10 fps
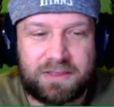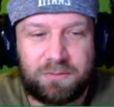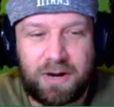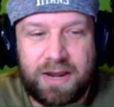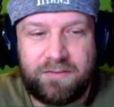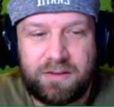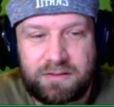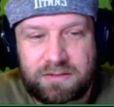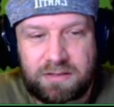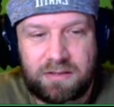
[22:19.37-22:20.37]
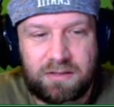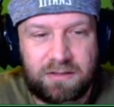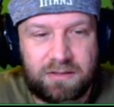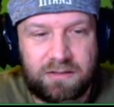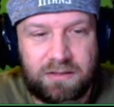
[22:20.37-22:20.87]
at the Ravens.
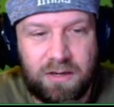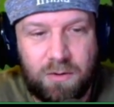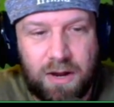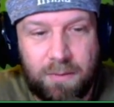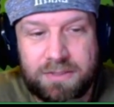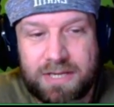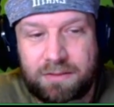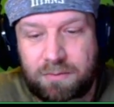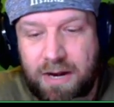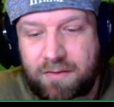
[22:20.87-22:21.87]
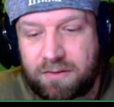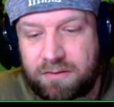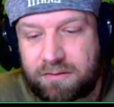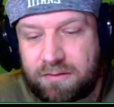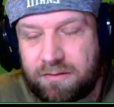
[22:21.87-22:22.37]
You know, I'm gonna take the
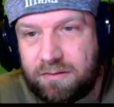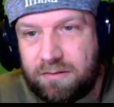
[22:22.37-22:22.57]
Ravens.